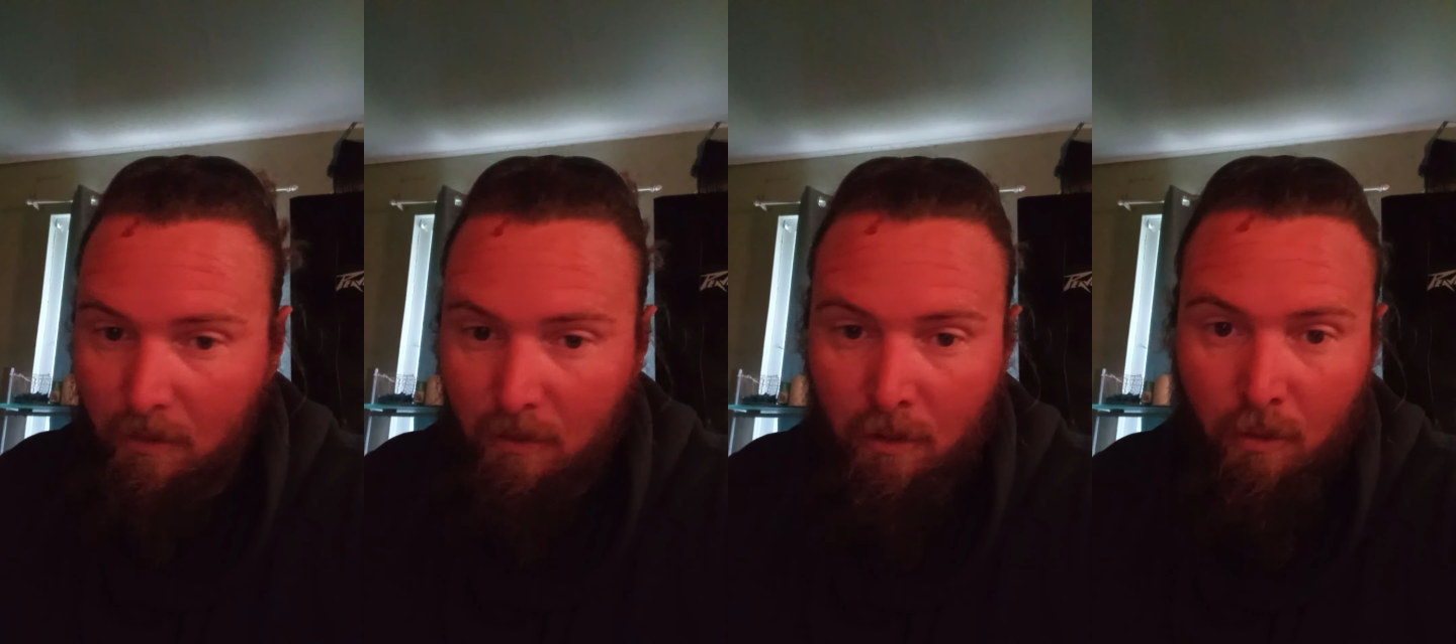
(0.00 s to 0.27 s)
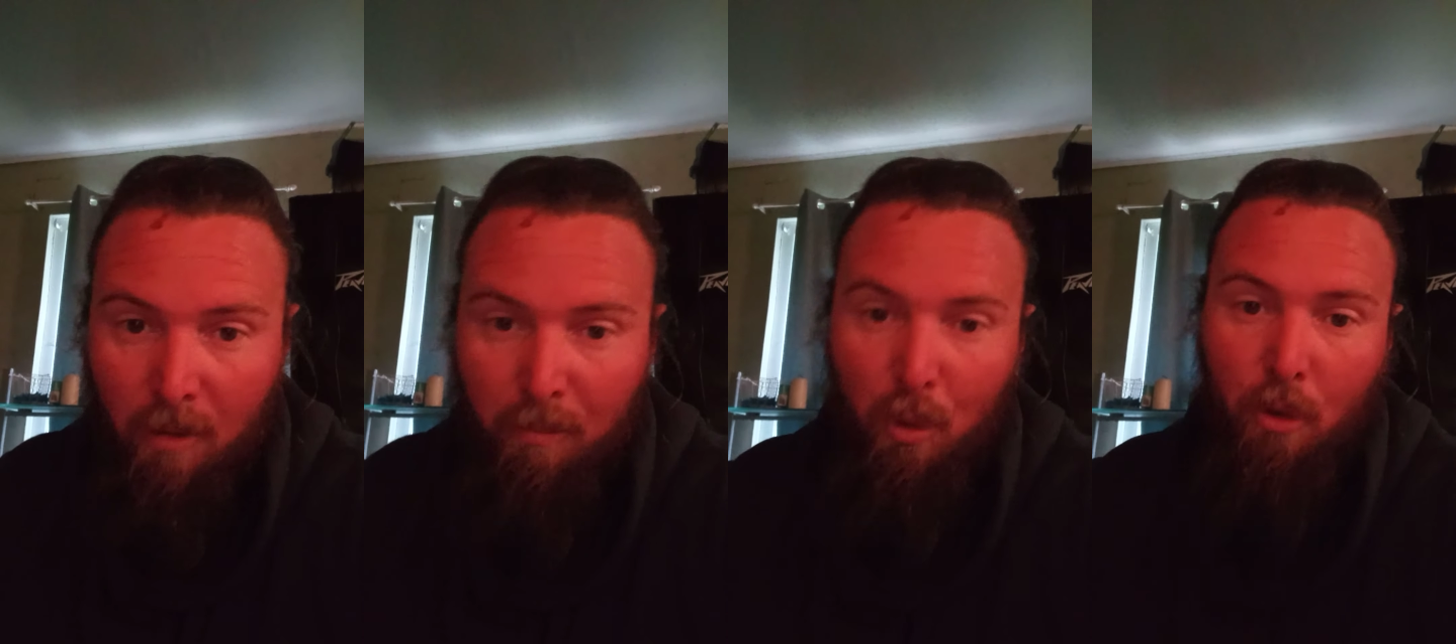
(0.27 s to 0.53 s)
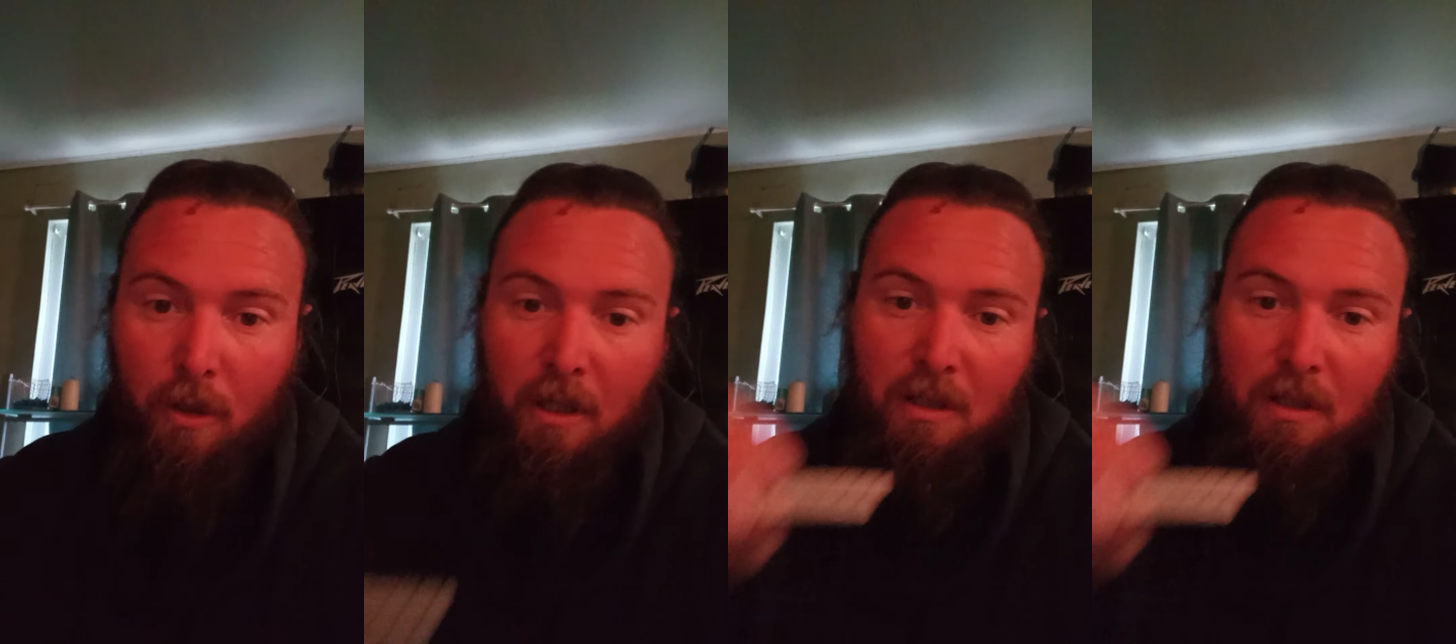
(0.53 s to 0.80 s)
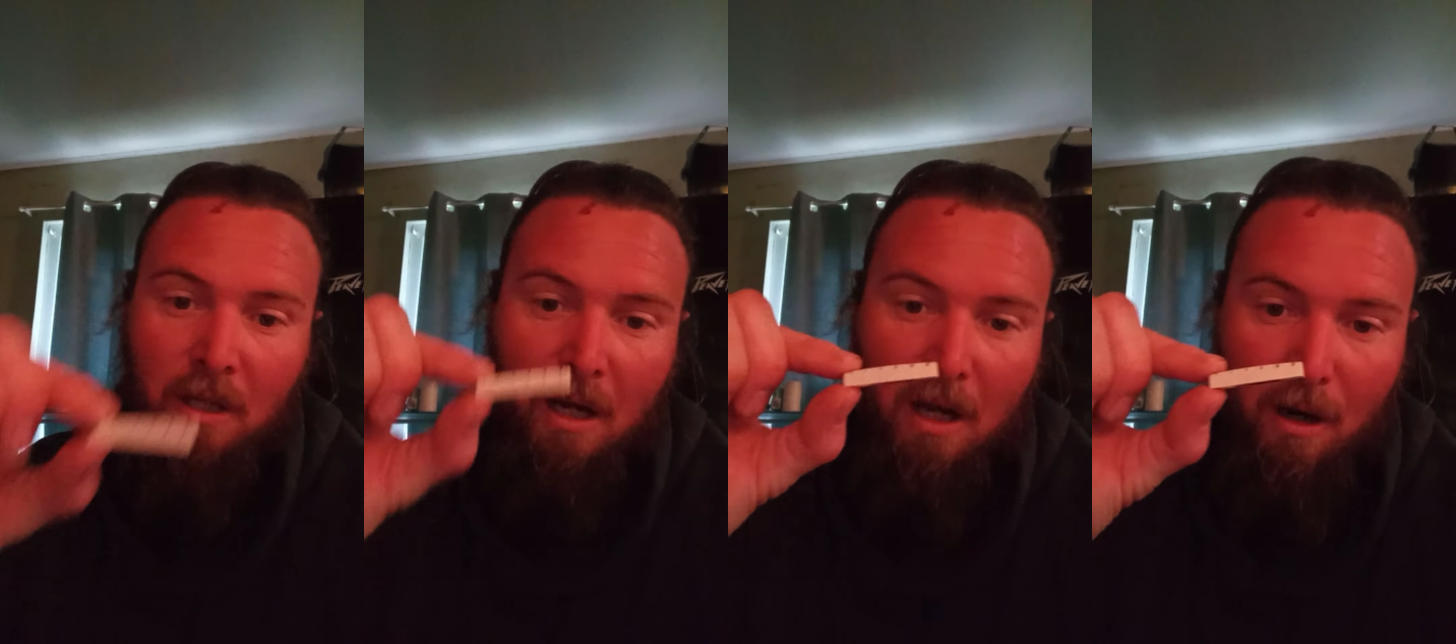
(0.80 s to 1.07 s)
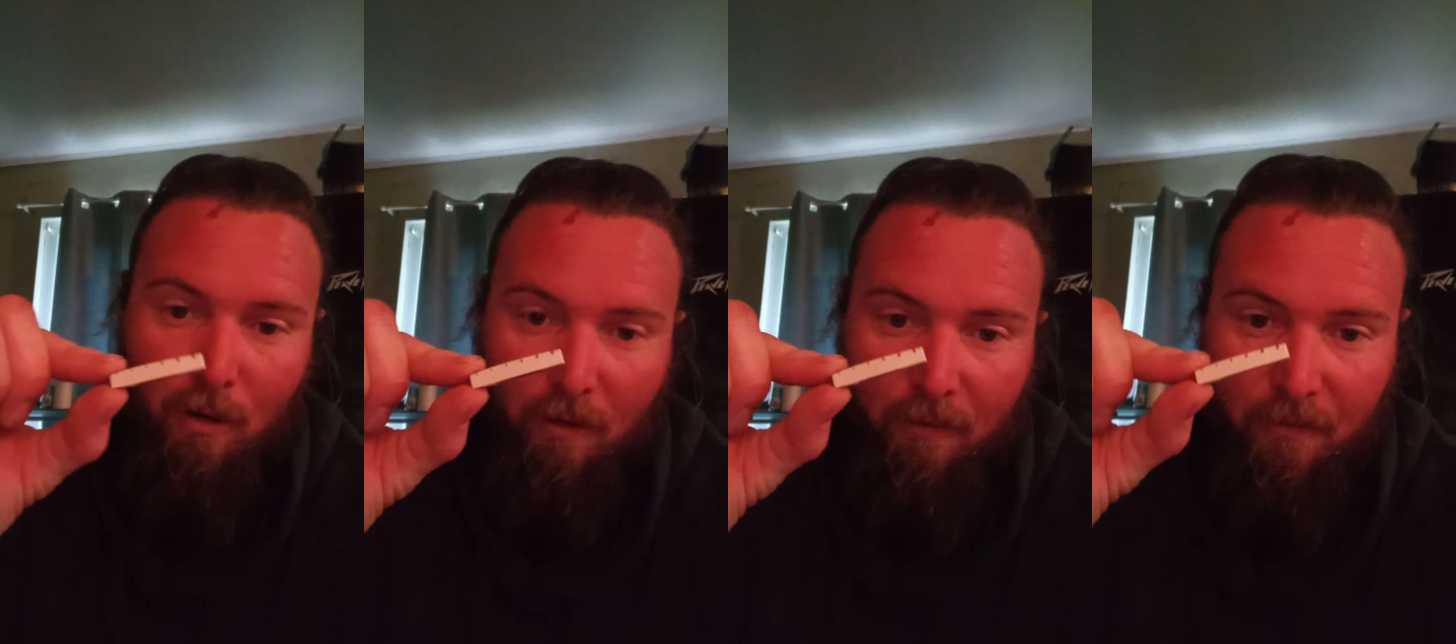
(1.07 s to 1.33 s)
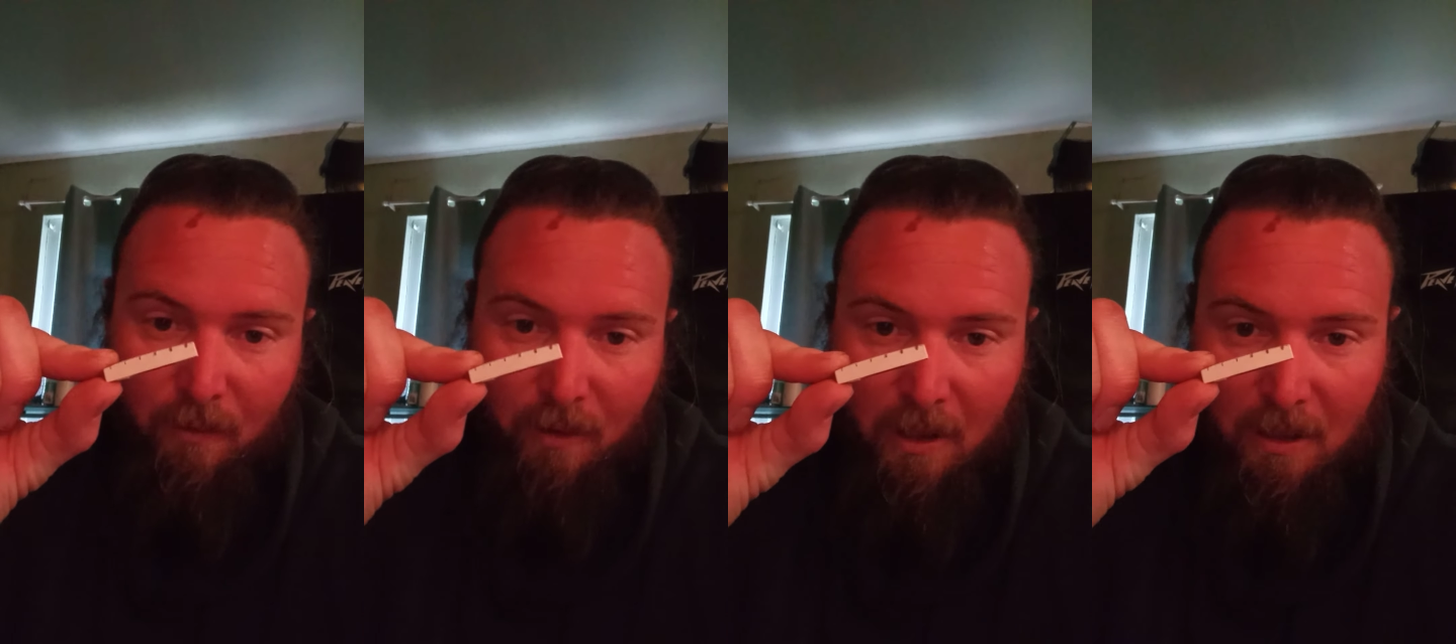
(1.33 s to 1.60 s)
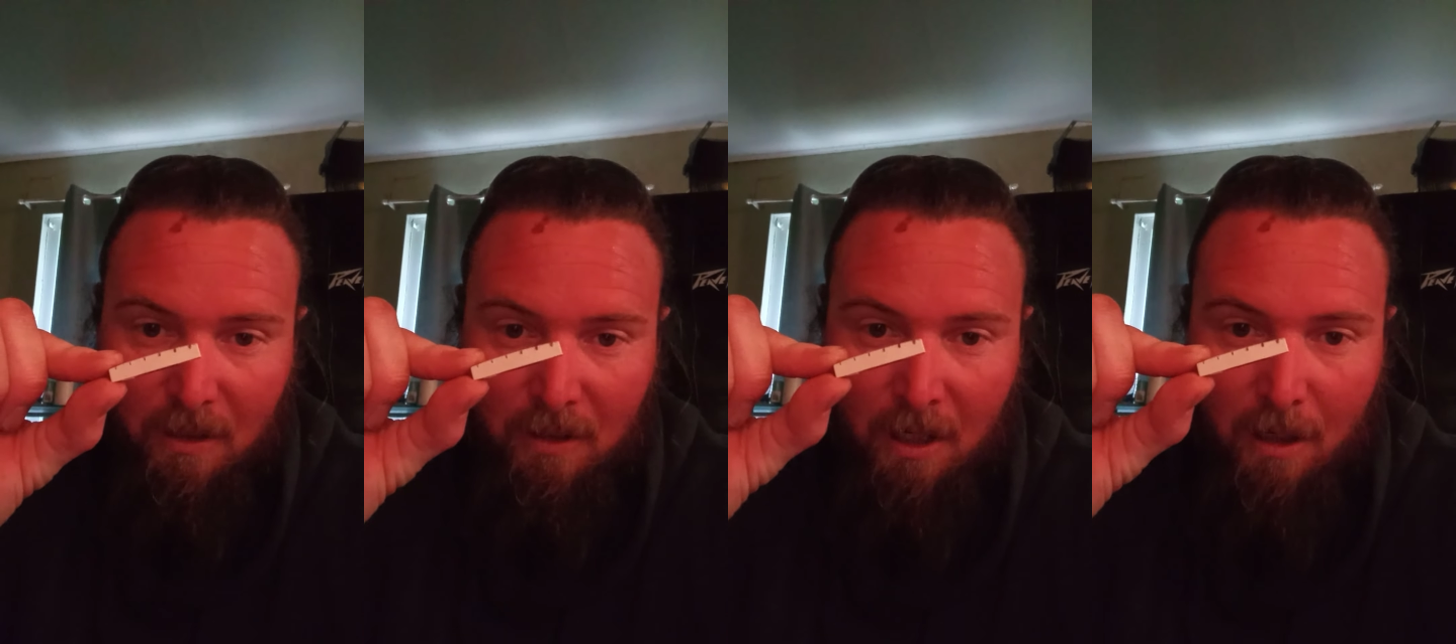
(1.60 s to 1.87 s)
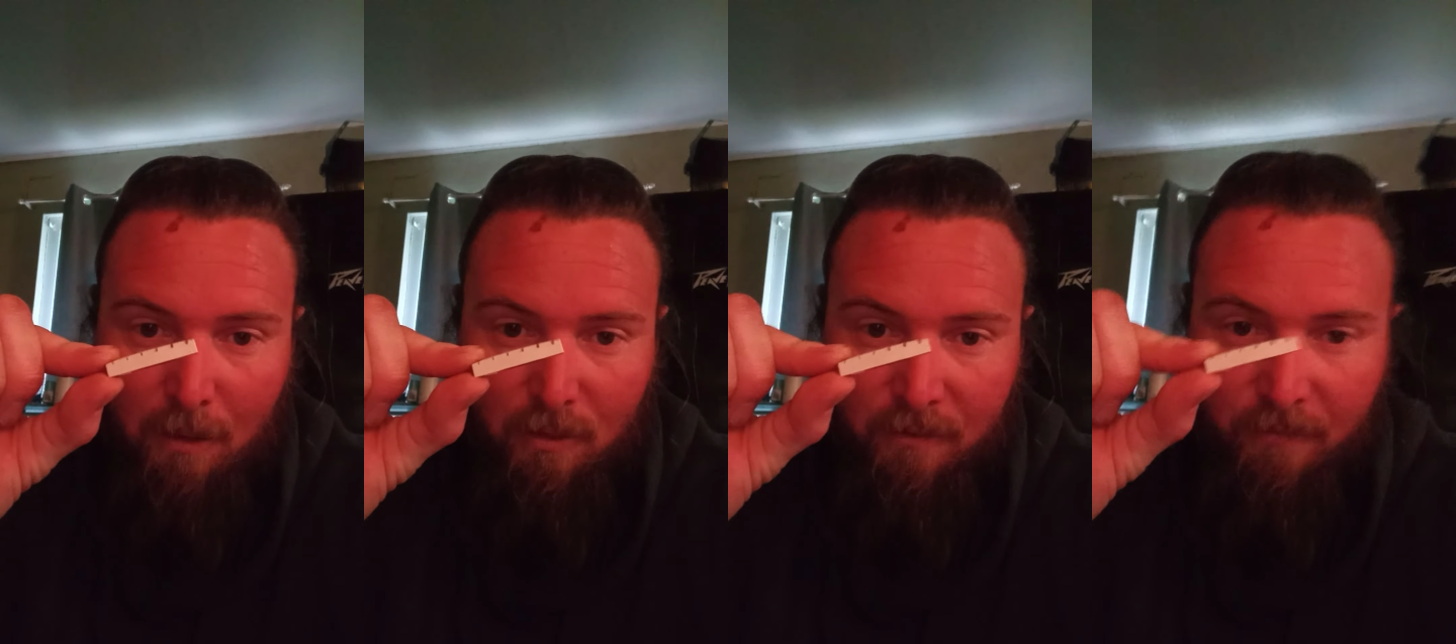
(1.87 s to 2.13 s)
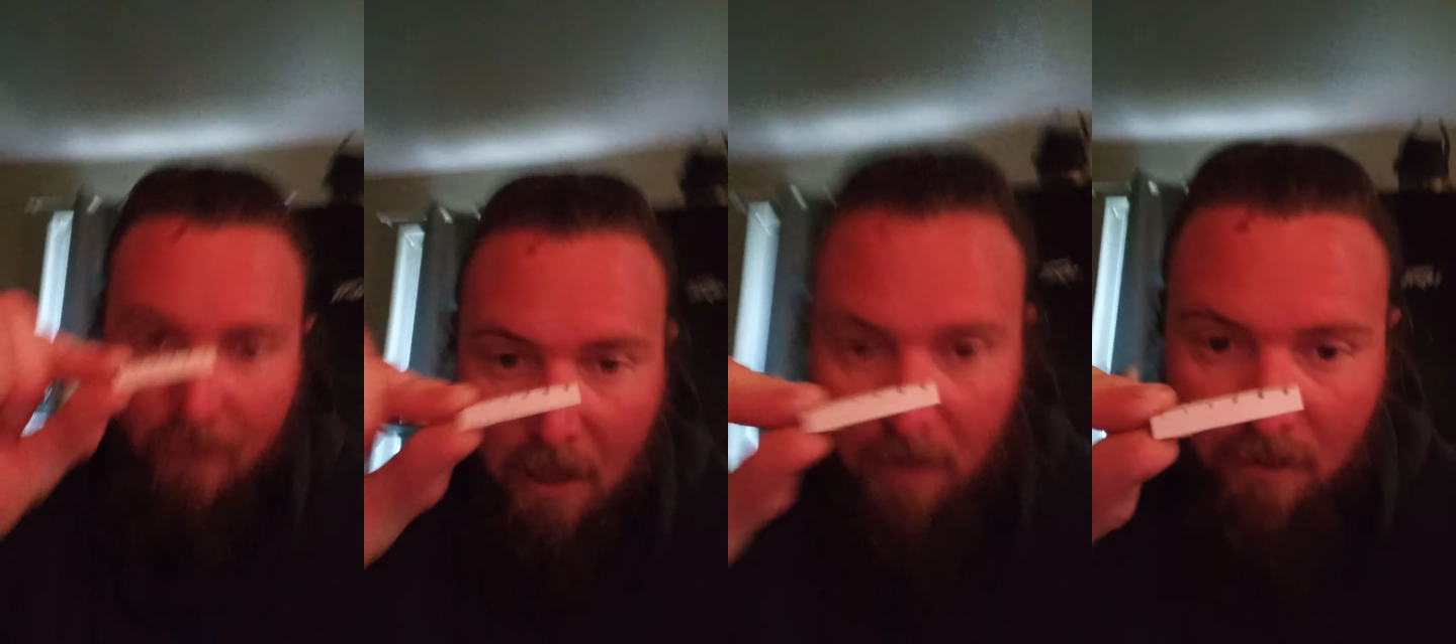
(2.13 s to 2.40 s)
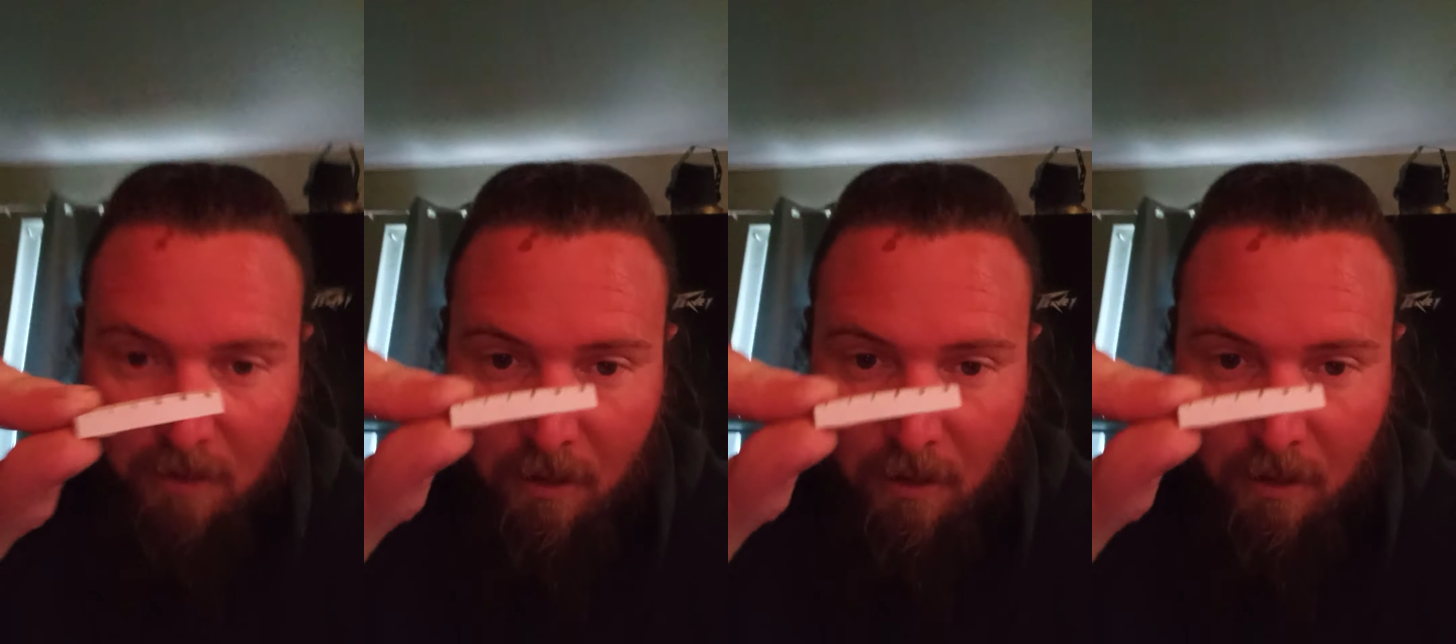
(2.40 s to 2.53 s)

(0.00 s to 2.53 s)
who I bought a guitar off where the guitar was fucked,